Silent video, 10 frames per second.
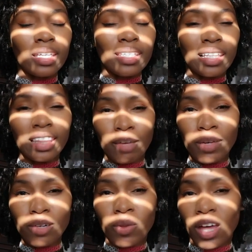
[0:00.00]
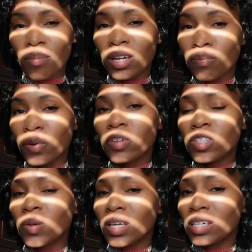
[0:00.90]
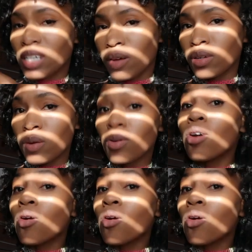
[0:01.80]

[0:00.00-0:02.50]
is a limit with how many books you can download